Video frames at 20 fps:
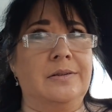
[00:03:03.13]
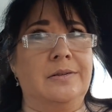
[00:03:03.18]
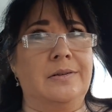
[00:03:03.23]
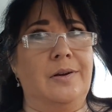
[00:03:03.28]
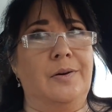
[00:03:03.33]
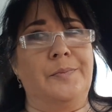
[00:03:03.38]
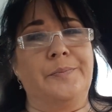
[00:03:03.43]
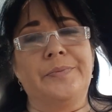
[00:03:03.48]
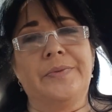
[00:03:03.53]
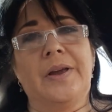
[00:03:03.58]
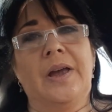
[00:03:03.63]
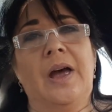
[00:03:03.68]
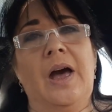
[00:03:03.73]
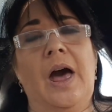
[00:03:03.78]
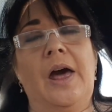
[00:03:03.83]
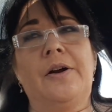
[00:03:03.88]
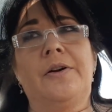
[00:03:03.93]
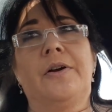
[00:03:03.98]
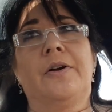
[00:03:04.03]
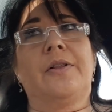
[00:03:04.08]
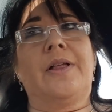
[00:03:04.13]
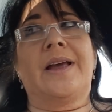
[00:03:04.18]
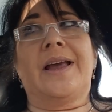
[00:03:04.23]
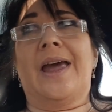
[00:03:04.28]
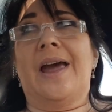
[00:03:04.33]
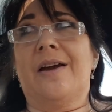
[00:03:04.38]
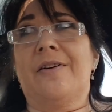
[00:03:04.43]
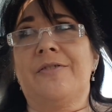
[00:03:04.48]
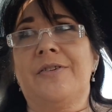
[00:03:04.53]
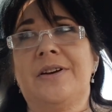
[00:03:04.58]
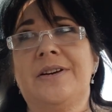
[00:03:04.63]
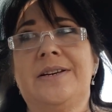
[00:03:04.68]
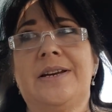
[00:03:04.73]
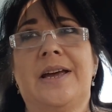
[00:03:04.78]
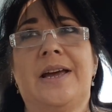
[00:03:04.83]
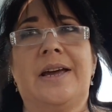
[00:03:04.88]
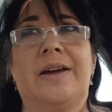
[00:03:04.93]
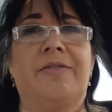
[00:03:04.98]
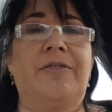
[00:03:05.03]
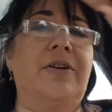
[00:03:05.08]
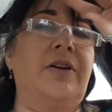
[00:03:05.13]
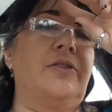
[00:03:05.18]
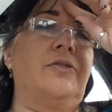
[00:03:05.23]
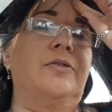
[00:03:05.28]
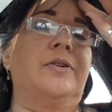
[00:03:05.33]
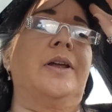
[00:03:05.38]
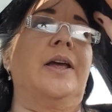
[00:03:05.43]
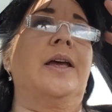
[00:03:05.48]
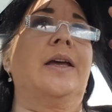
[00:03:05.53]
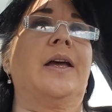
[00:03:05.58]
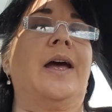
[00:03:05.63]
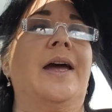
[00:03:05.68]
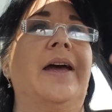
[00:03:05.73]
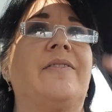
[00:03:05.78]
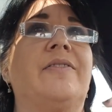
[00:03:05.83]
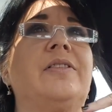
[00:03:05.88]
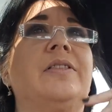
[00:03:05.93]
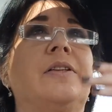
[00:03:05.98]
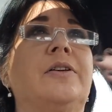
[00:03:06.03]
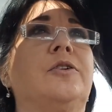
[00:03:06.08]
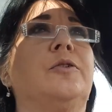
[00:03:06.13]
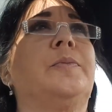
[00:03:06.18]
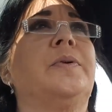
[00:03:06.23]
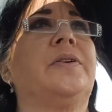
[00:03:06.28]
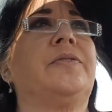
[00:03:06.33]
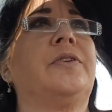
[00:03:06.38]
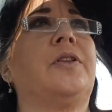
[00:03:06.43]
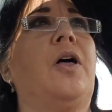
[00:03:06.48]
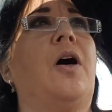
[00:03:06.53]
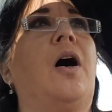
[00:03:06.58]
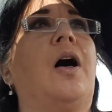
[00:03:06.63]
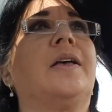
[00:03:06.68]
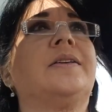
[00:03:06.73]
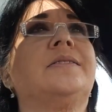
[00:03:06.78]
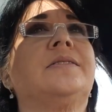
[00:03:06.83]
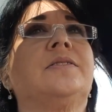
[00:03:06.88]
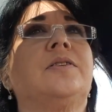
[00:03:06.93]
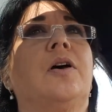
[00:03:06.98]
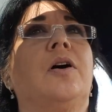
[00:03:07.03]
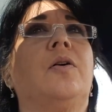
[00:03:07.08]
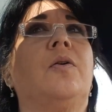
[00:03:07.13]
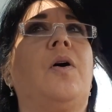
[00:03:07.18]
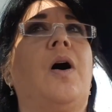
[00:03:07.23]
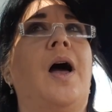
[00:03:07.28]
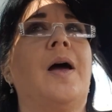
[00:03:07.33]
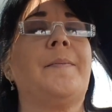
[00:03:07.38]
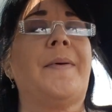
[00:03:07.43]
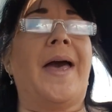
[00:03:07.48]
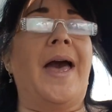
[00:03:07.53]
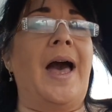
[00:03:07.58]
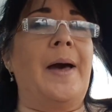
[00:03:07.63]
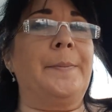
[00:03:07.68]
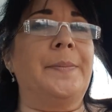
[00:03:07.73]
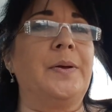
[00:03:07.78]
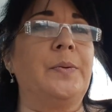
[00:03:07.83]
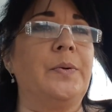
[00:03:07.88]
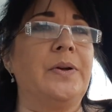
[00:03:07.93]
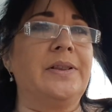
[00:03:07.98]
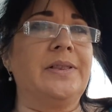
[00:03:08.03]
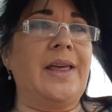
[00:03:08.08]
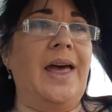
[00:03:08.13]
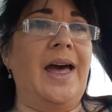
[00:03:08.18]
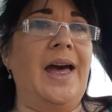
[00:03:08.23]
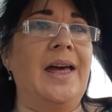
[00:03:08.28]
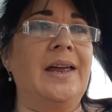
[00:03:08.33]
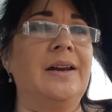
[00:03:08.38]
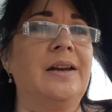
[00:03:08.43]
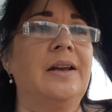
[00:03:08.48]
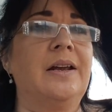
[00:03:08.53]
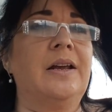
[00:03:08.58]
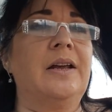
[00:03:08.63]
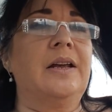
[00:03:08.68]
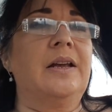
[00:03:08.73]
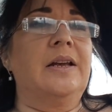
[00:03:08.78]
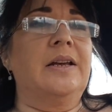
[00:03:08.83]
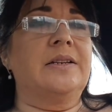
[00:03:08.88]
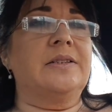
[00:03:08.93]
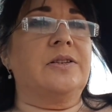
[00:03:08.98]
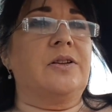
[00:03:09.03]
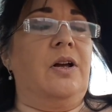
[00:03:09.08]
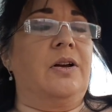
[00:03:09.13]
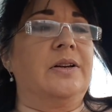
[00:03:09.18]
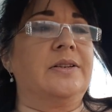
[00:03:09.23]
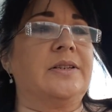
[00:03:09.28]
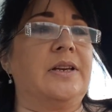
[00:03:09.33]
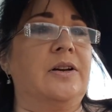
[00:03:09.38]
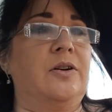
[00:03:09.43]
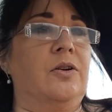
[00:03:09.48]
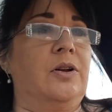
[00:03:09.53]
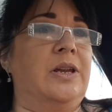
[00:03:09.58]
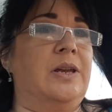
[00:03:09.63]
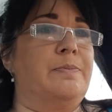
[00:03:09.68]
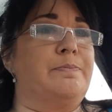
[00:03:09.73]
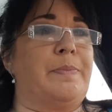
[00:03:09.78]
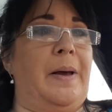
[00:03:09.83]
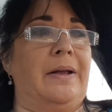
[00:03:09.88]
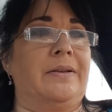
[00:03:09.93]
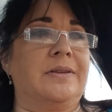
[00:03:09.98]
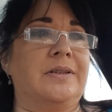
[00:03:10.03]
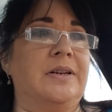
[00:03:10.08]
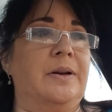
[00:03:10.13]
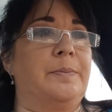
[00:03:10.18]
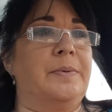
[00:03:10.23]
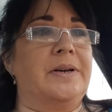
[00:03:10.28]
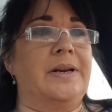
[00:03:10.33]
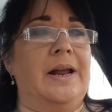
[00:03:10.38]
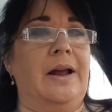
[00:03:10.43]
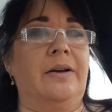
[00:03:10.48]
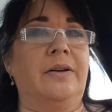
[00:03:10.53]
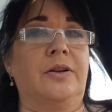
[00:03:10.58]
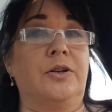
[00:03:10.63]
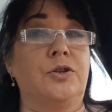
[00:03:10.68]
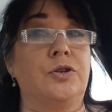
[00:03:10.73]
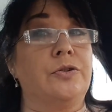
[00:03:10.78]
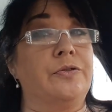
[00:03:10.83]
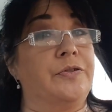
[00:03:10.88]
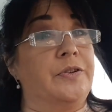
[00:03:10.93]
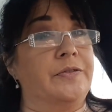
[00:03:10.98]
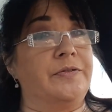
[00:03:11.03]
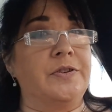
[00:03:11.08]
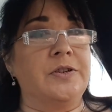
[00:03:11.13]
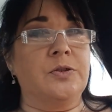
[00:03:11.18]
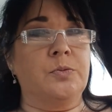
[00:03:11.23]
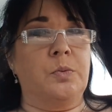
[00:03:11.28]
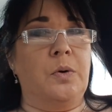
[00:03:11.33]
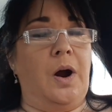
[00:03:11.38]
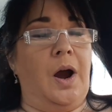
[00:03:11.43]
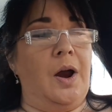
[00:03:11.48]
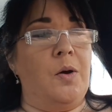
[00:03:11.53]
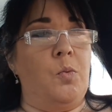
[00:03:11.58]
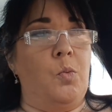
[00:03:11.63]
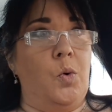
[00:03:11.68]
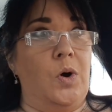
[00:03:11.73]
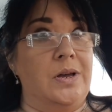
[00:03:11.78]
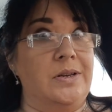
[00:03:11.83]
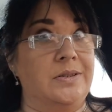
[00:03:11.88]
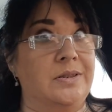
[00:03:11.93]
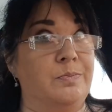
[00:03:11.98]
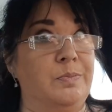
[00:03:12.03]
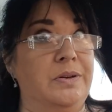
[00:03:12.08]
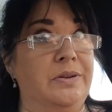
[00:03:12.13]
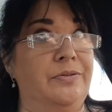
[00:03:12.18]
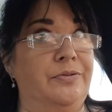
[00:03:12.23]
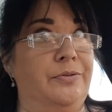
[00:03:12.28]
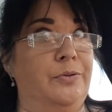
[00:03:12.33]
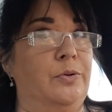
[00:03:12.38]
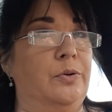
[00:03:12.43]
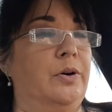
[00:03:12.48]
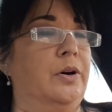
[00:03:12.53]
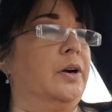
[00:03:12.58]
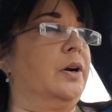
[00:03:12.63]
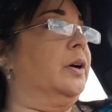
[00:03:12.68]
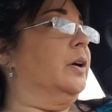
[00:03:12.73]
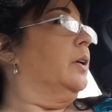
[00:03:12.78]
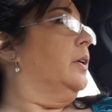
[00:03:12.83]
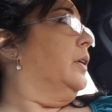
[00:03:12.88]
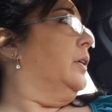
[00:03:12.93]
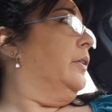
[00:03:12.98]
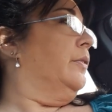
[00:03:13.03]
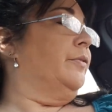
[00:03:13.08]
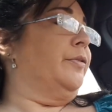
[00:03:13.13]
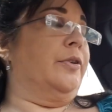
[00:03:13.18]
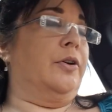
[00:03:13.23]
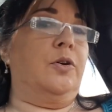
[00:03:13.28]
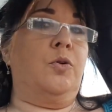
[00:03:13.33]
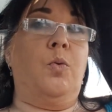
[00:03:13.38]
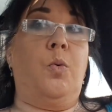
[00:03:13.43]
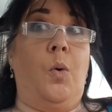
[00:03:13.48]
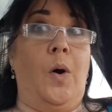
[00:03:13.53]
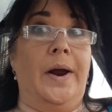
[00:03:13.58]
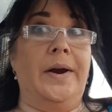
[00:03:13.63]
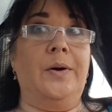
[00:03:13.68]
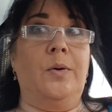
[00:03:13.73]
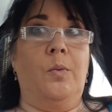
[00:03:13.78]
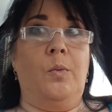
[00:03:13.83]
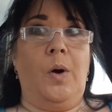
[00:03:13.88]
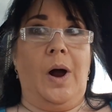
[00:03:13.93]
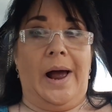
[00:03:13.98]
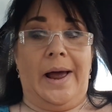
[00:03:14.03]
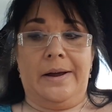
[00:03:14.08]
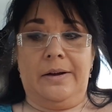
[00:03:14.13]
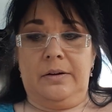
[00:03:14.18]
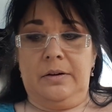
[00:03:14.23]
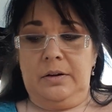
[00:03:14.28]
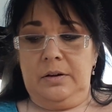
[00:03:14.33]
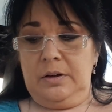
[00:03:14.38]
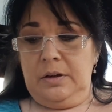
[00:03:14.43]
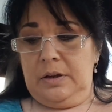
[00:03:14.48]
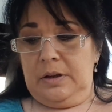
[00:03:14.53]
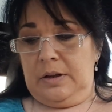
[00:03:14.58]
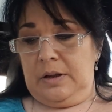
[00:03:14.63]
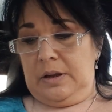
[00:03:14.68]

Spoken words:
So, I don't know. Like, every day, every other day, I have a little bit of a loss. So, I'm happy with that. As long as I don't keep bouncing up and down in the 250s where I was before for quite a while.